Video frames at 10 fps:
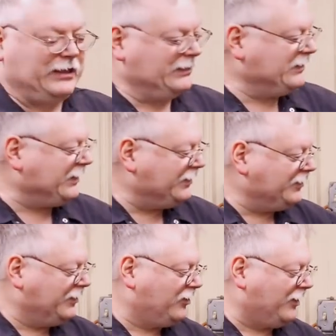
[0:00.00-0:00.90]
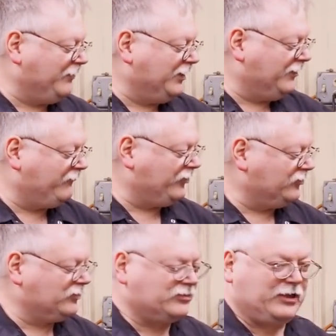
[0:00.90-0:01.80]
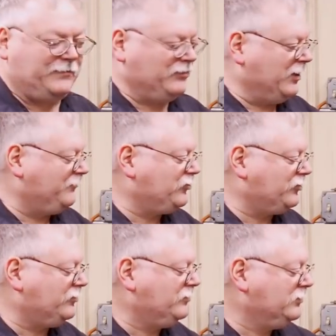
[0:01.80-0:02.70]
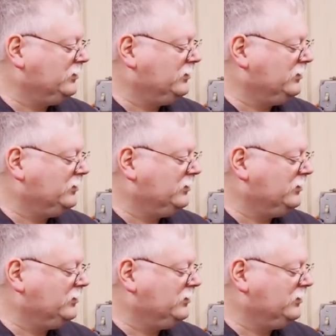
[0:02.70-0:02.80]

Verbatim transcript: that heat in there, I mean it feels the same temperature.